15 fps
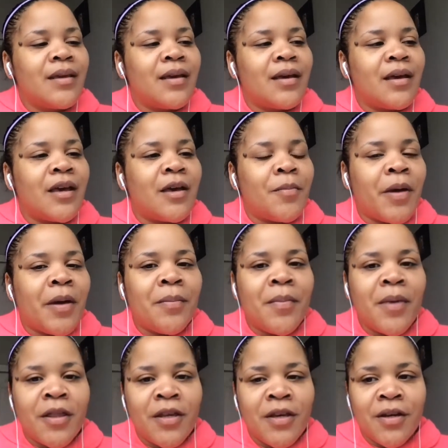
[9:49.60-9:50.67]
Uh, my
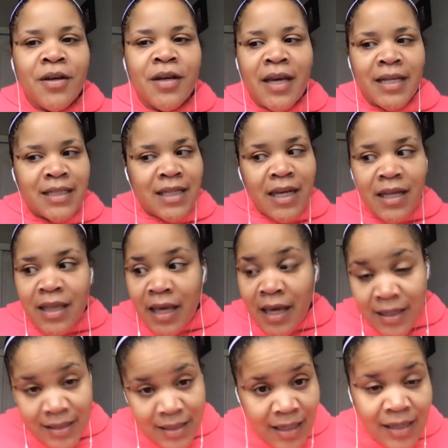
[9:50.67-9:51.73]
mother, he had ten, they
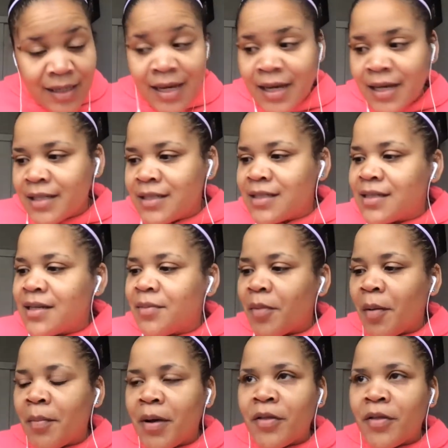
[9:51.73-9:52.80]
had ten kids. My
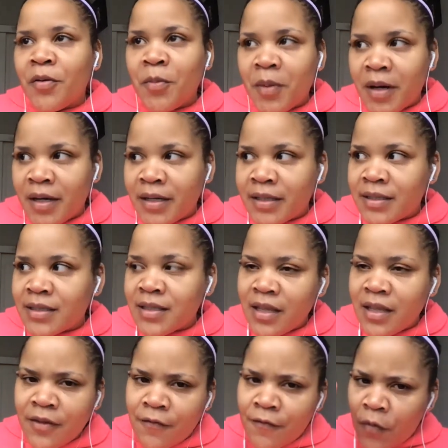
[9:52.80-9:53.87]
mother was
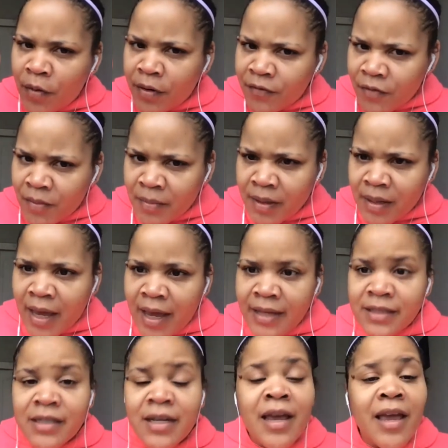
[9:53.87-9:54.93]
the fourth from the
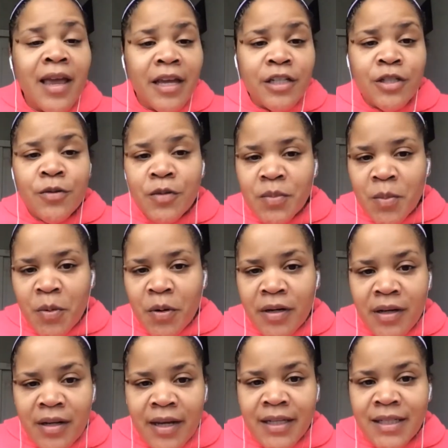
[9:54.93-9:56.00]
last, and she was born
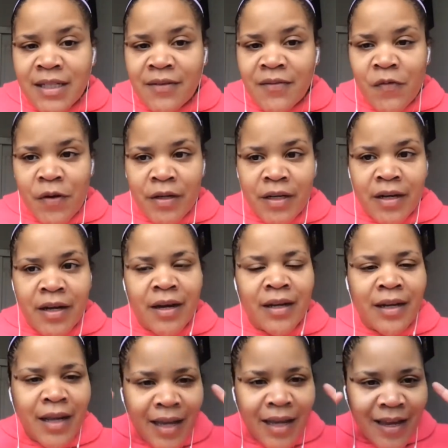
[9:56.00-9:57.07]
in 1949.
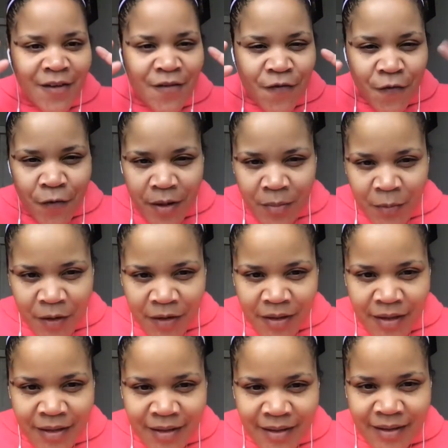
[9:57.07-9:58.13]

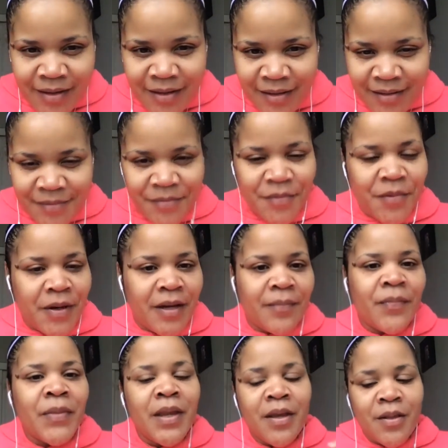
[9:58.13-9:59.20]
Framework, right?
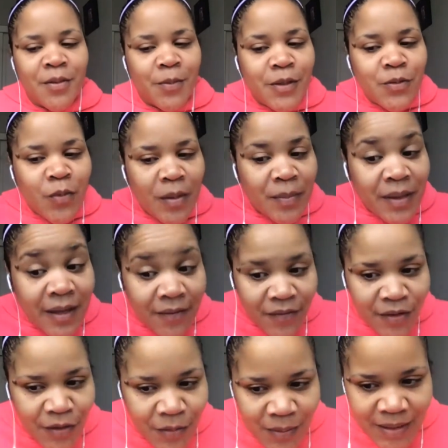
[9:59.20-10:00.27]
The reason why I'm
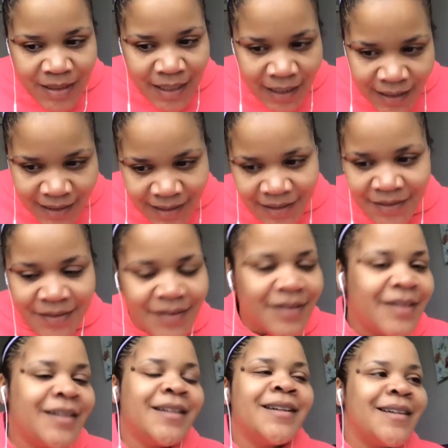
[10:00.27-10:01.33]
giving you a date here
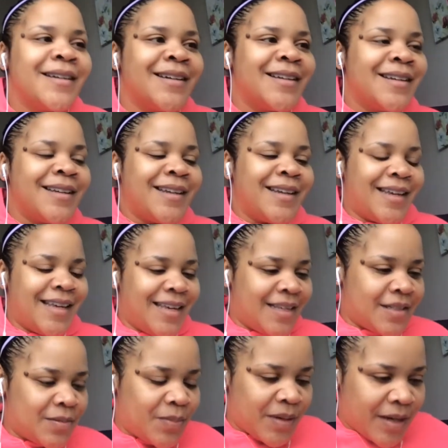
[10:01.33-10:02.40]

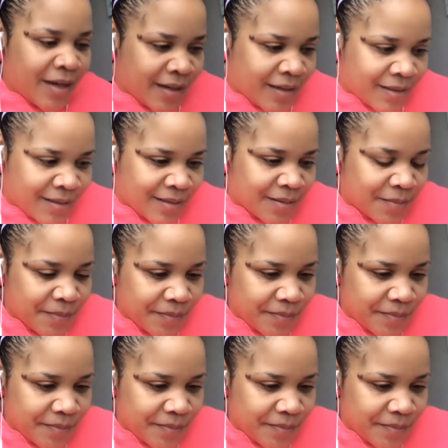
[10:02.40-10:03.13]
is because